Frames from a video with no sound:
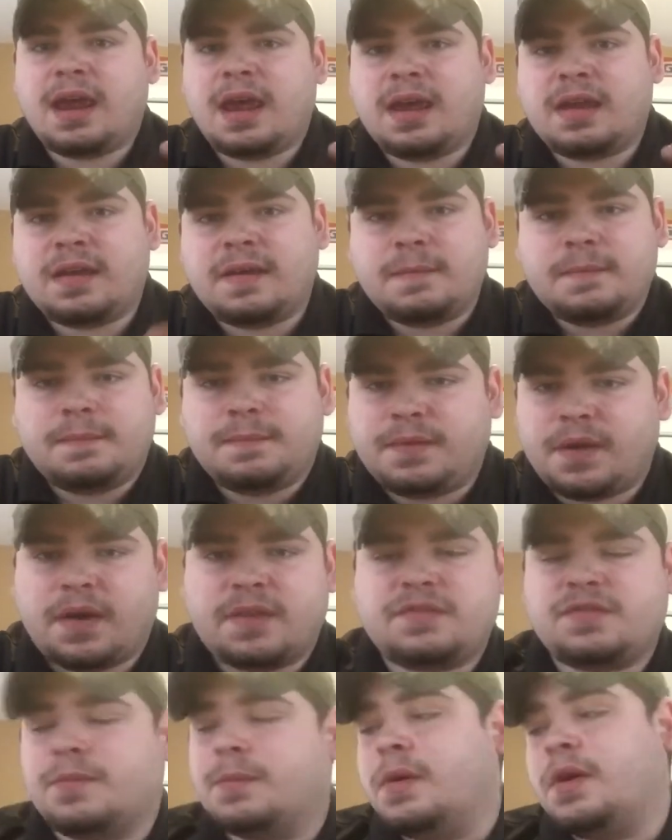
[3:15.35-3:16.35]
and it
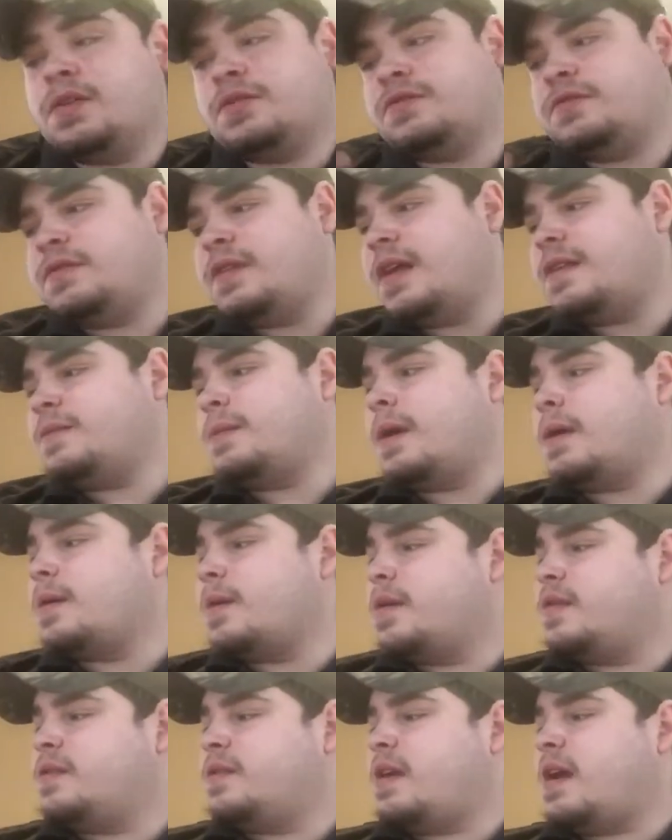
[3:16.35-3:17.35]
turns to mush. That's why
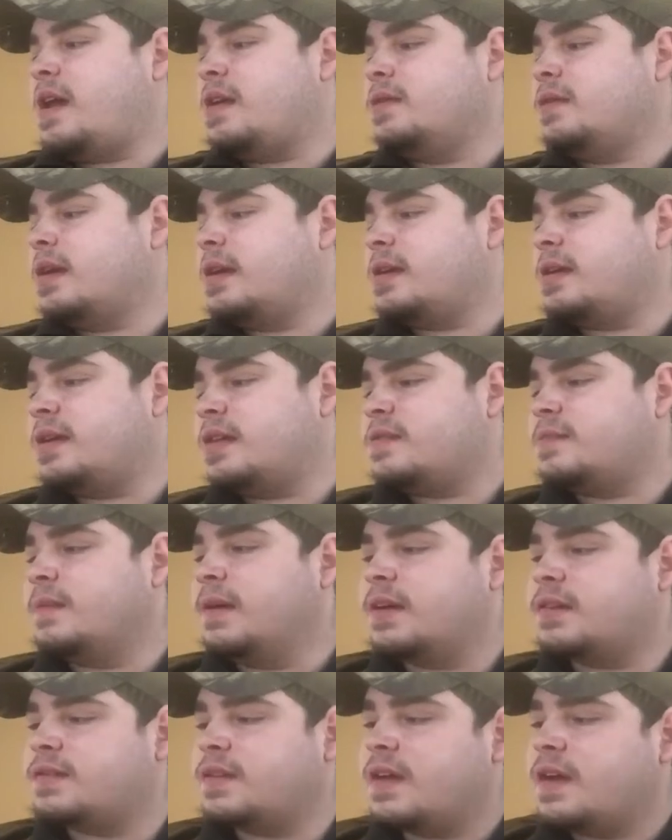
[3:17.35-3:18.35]
grizzly I don't like it as
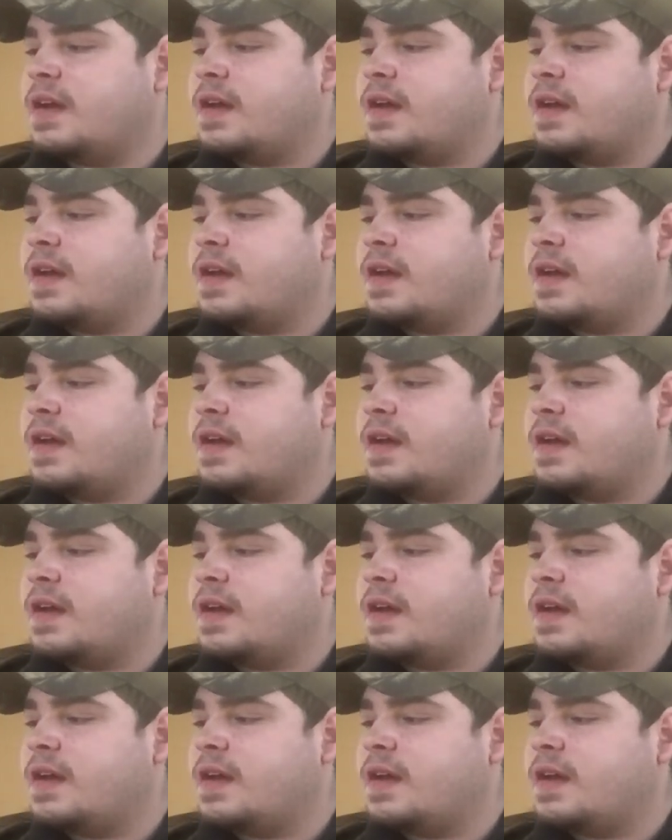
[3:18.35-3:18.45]
much.